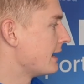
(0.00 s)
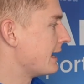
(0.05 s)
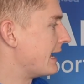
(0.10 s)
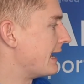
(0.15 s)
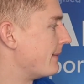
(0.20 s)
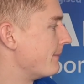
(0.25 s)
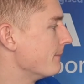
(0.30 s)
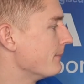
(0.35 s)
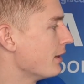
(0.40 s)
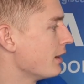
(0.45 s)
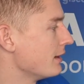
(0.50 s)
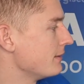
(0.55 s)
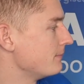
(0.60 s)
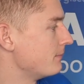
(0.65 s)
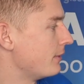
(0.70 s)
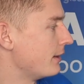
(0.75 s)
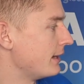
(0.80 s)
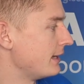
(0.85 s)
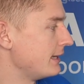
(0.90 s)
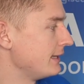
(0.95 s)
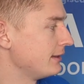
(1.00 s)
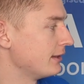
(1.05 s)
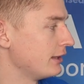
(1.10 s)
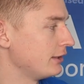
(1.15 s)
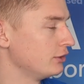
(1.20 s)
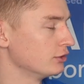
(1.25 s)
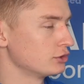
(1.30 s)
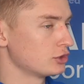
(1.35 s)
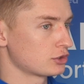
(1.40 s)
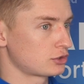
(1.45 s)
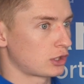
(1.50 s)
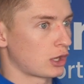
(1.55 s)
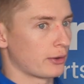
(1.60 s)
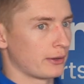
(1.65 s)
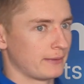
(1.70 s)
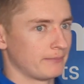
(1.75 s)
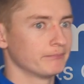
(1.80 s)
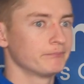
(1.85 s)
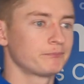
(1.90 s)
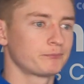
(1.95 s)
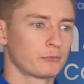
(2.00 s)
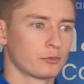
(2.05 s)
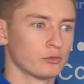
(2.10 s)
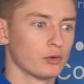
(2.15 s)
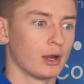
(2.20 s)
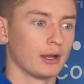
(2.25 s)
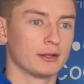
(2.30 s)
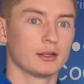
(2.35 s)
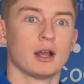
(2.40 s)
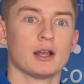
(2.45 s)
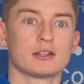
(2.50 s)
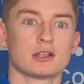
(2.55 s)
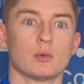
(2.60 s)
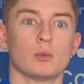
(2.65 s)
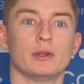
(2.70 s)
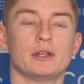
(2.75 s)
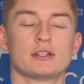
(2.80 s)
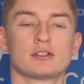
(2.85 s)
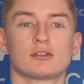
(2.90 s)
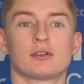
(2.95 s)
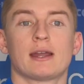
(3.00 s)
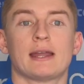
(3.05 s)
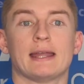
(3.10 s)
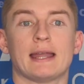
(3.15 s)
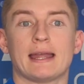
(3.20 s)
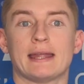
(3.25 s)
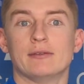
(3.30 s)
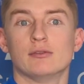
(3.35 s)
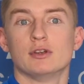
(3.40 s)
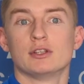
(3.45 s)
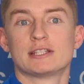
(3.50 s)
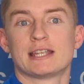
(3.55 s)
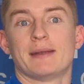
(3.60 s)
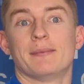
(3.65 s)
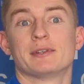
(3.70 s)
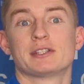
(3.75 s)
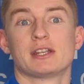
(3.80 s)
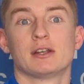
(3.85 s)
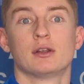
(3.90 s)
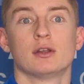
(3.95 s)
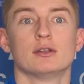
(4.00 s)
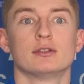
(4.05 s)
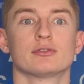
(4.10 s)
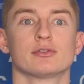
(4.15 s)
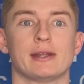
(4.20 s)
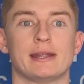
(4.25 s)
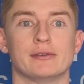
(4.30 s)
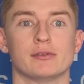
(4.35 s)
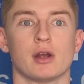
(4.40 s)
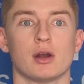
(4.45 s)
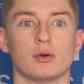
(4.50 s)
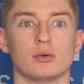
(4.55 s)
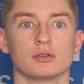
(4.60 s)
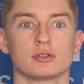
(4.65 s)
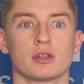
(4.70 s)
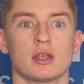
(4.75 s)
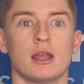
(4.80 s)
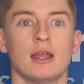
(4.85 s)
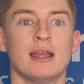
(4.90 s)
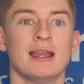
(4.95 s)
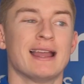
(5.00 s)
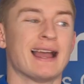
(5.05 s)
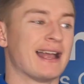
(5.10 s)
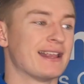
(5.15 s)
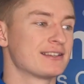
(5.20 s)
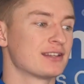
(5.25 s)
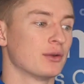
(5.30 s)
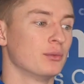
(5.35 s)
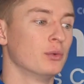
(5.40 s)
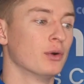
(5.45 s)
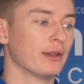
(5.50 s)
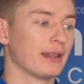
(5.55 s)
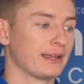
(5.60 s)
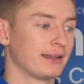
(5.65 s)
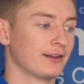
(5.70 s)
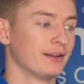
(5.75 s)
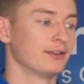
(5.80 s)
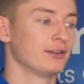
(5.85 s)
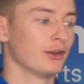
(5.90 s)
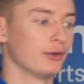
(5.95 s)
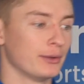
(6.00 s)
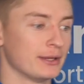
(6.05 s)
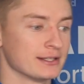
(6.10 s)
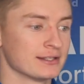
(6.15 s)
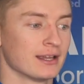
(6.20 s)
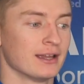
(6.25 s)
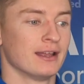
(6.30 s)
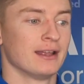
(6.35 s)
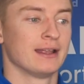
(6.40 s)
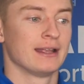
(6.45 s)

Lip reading: it might be that you're just going, right, guys, I want you to create a routine which includes 3 rolls. And so what they're going to do is,